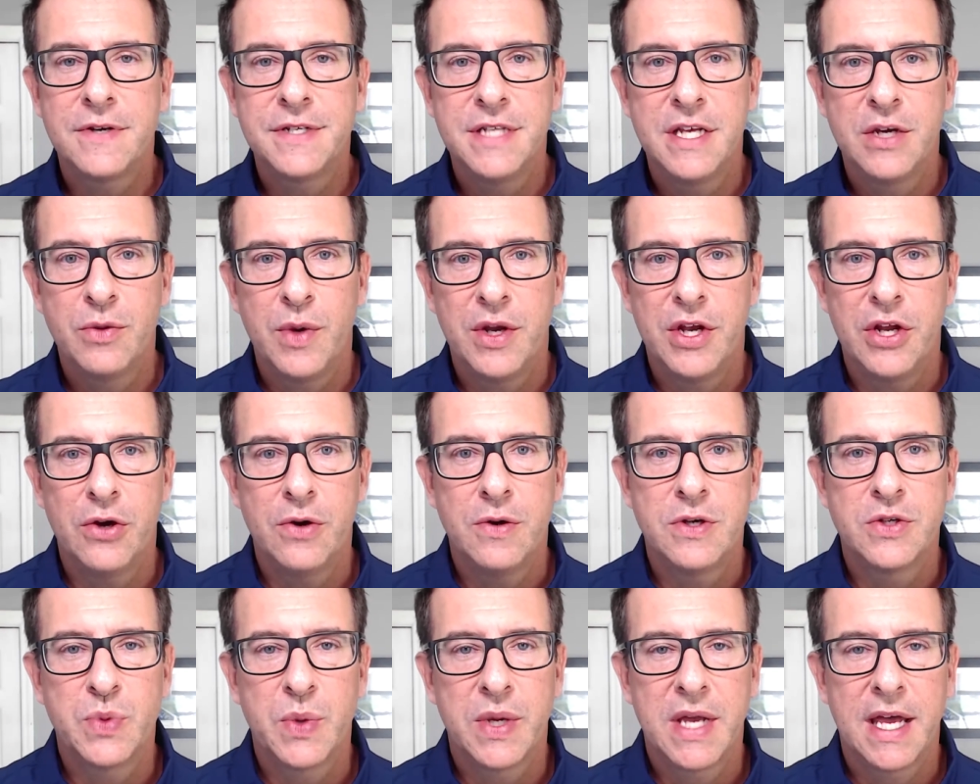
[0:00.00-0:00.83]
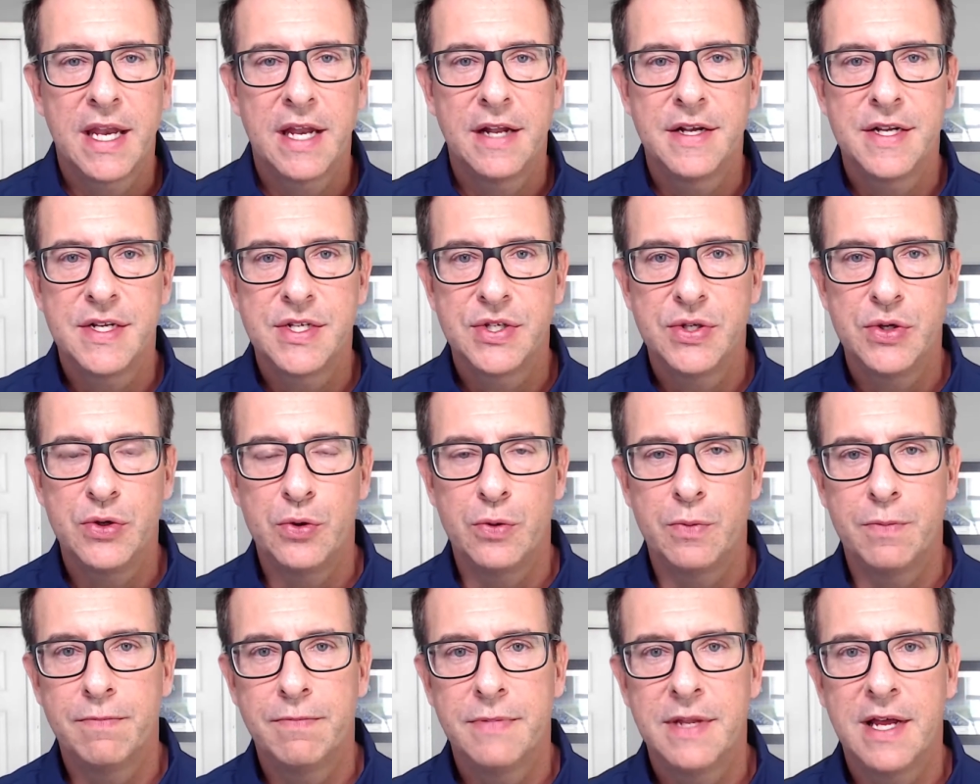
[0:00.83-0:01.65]
thing we do is we get into
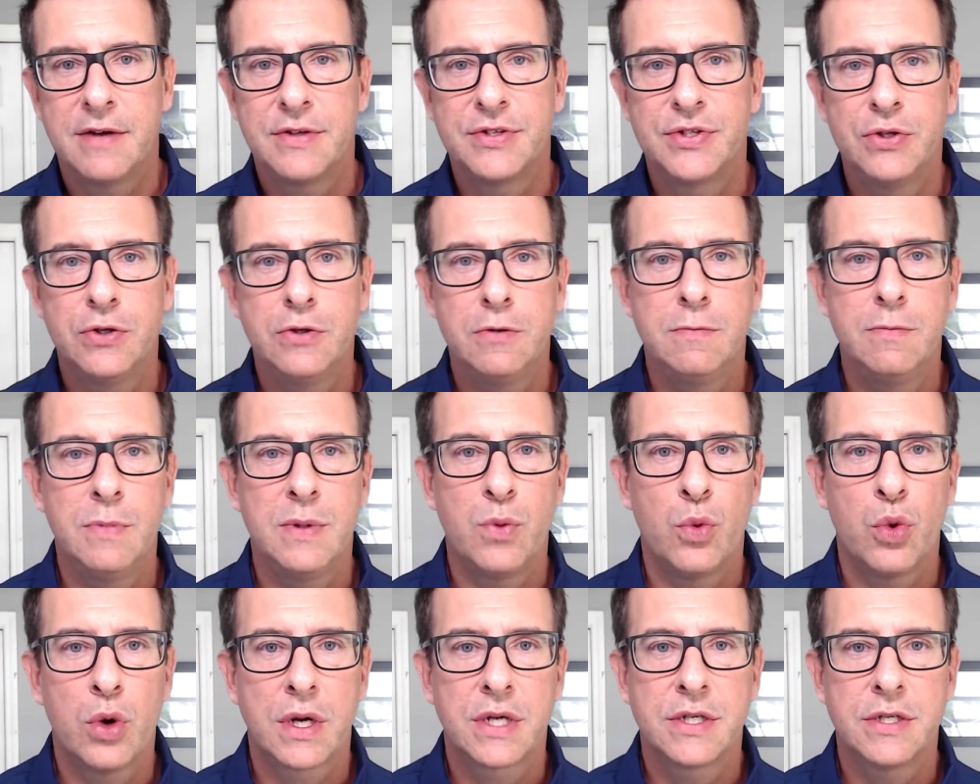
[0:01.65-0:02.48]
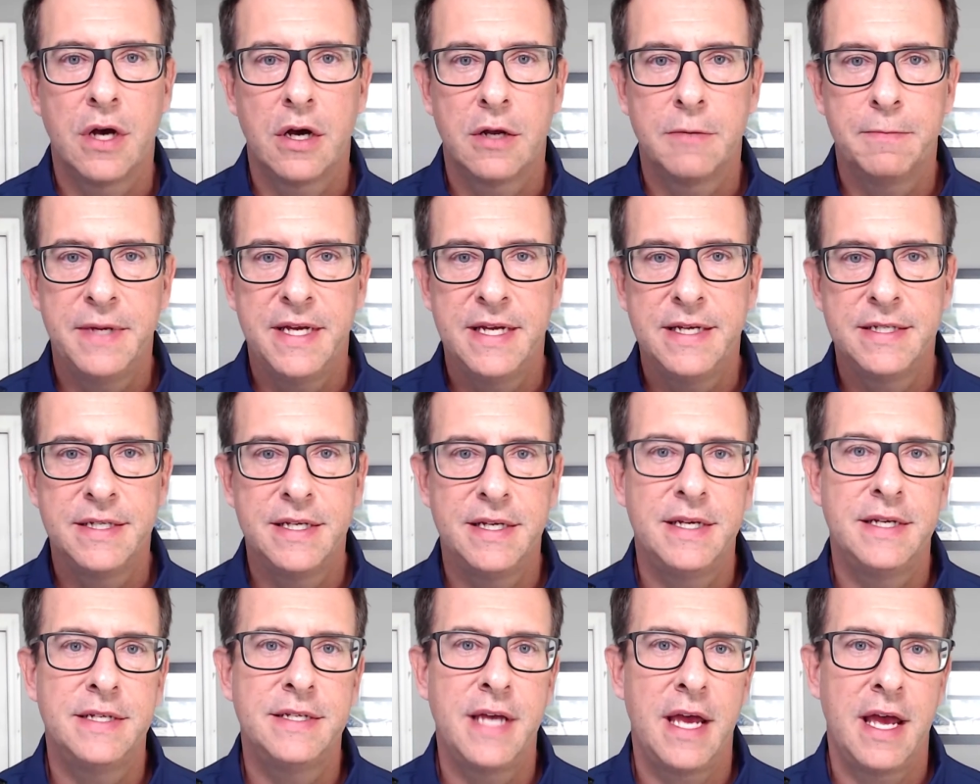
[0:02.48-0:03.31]
Zoom. Now, Zoom works on
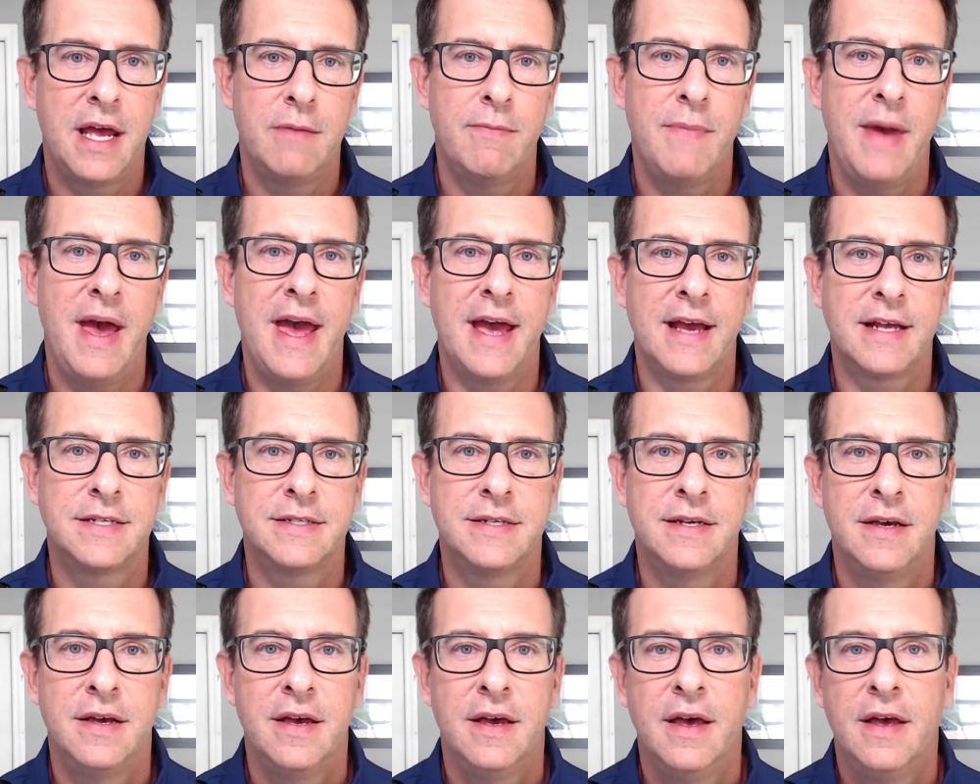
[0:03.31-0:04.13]
PCs and Macs.